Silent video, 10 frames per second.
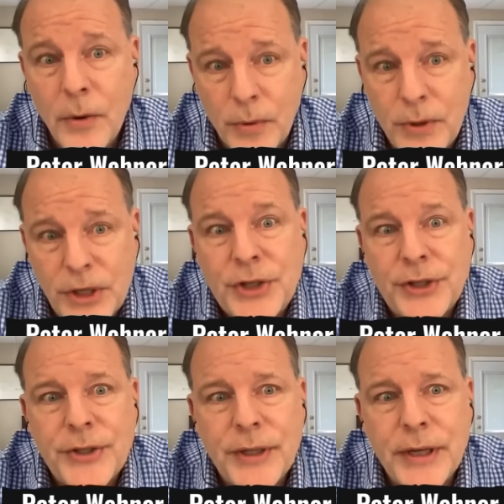
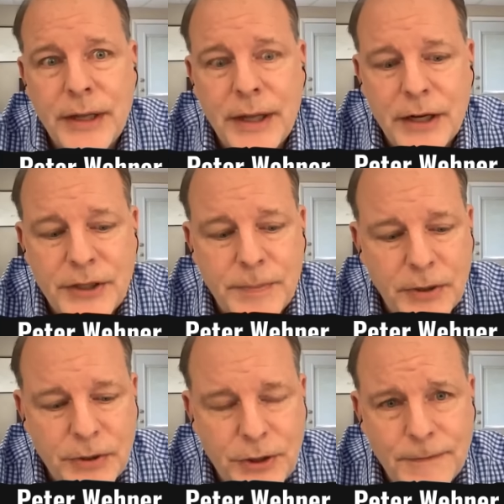Christians that, that I
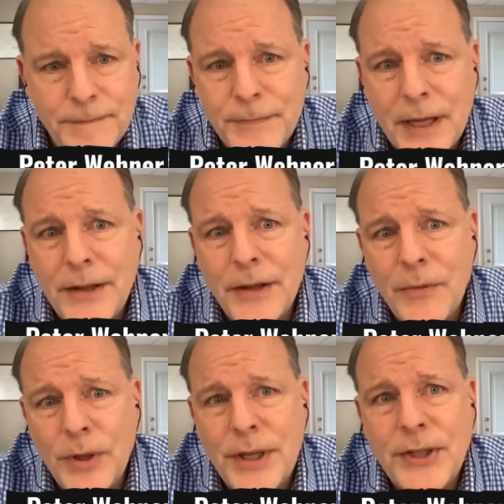spoke to, and
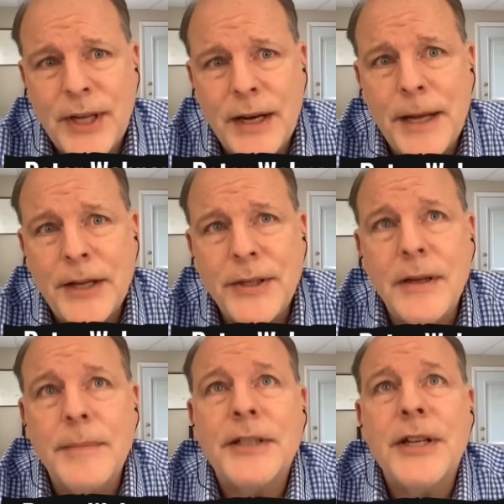what they said about
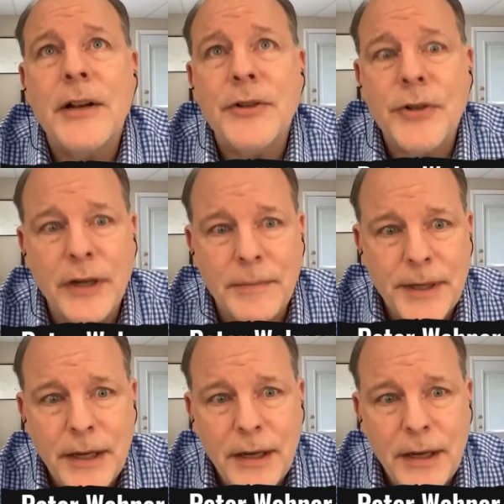about Donald Trump